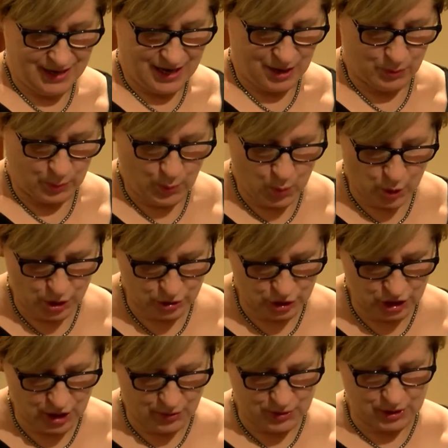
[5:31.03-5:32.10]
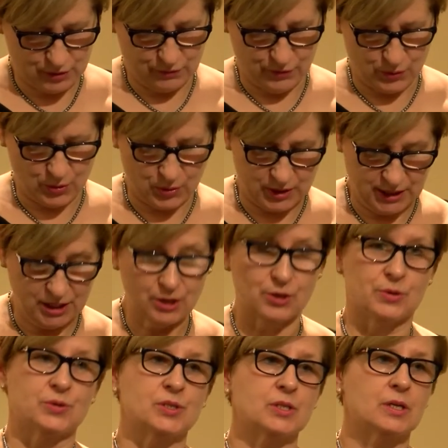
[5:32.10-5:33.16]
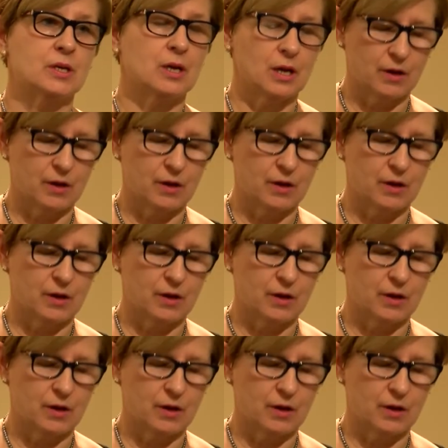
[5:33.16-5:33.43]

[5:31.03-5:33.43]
a reporter chosen for her years